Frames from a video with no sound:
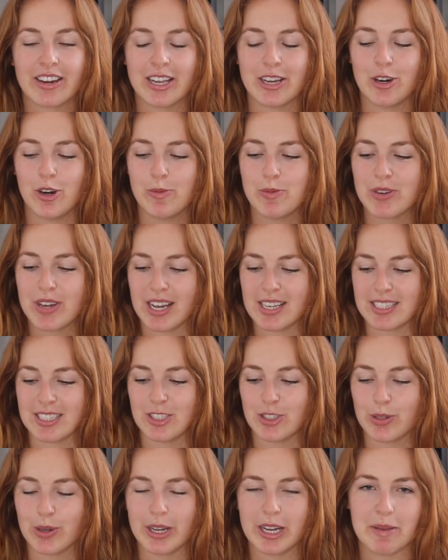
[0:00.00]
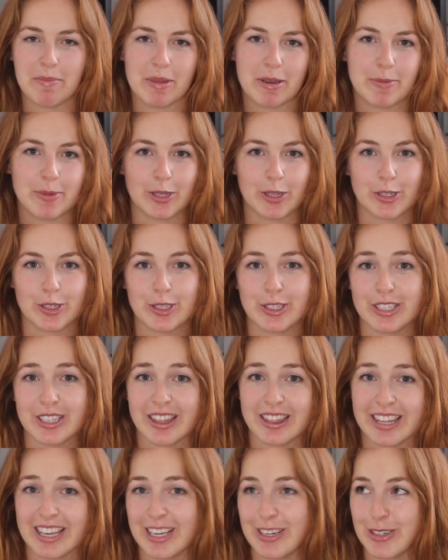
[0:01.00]
I hope you guys enjoyed it, maybe learned a
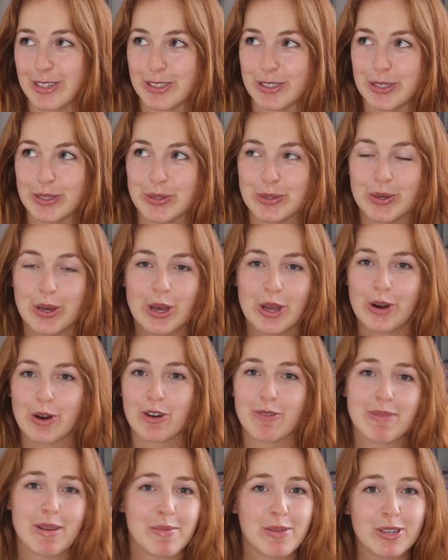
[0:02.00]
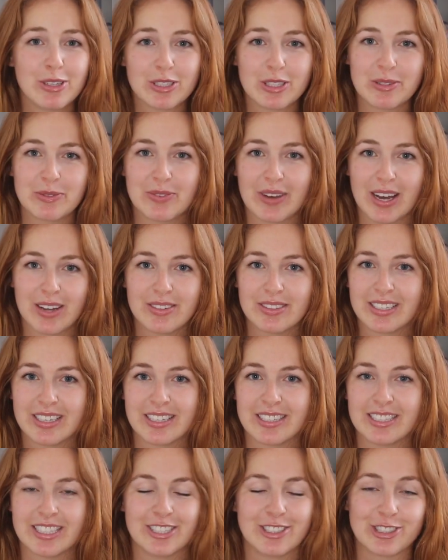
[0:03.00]
thing or two, or maybe you just found
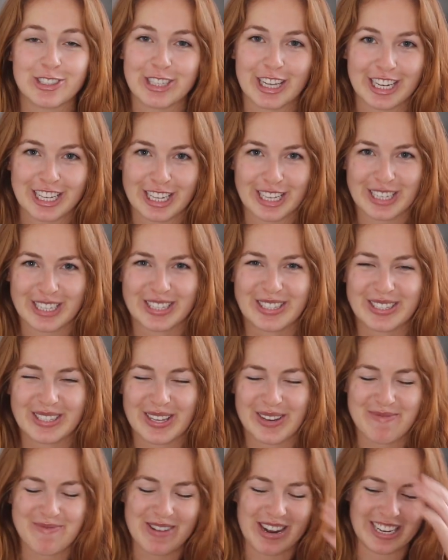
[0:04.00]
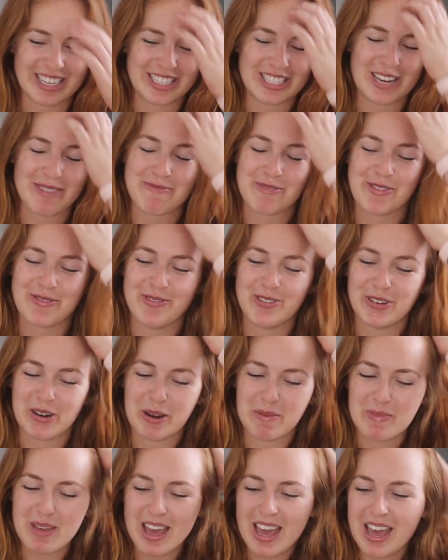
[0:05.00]
it entertaining in some way, shape, or
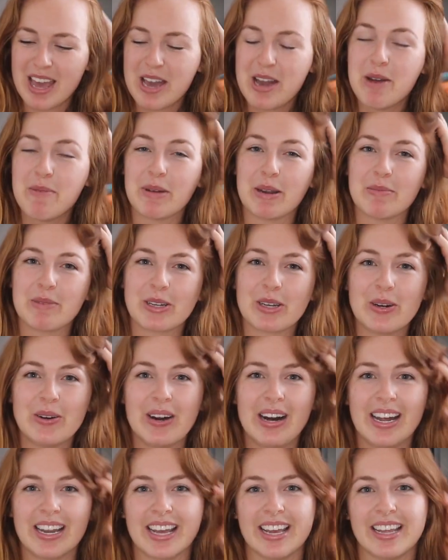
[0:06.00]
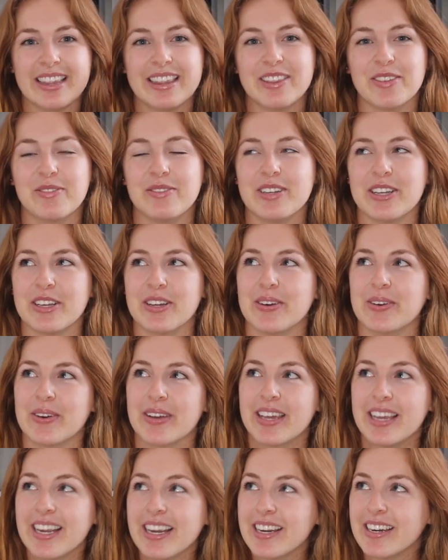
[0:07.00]
form. But I'm gonna go ahead and end the video
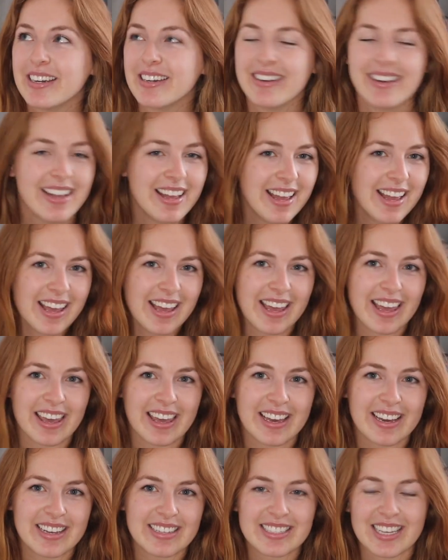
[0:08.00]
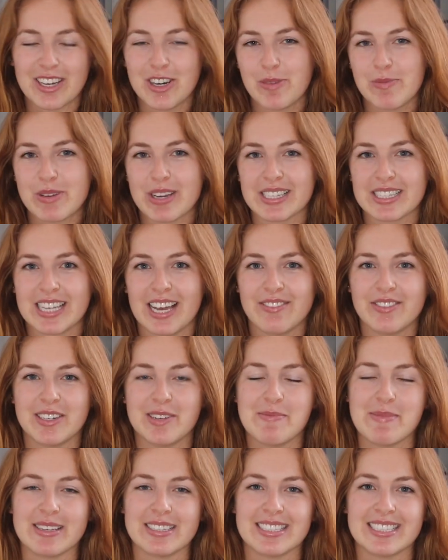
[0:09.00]
here, and I hope you guys have
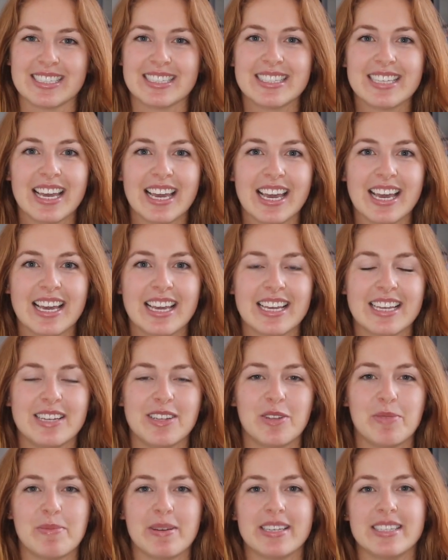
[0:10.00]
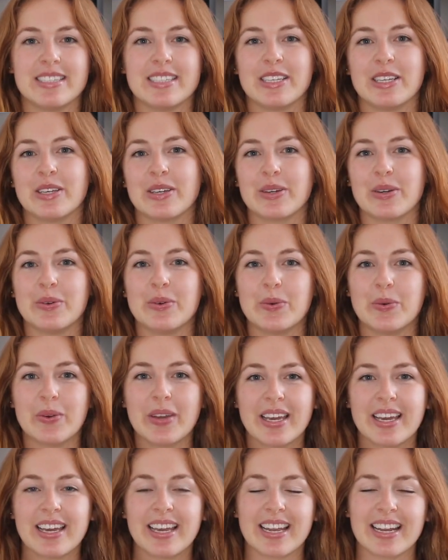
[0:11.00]
an amazing day, an amazing
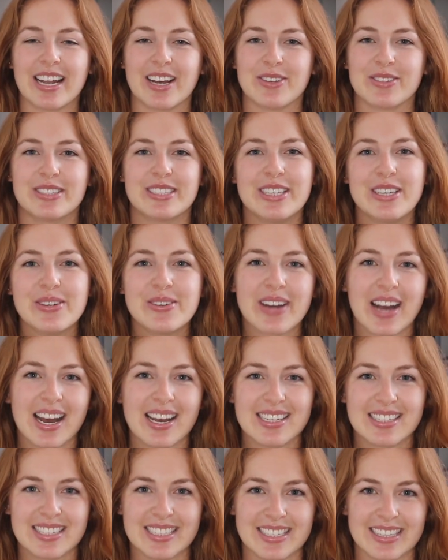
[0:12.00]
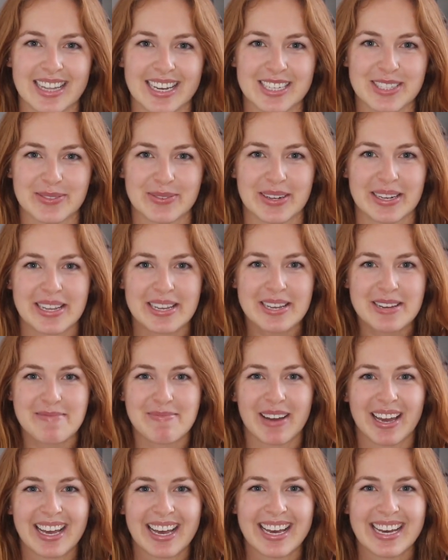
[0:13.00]
week, and I'll see you guys in the next one.
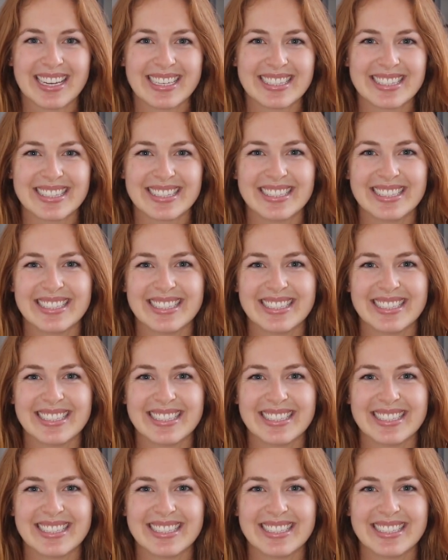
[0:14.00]
Bye guys!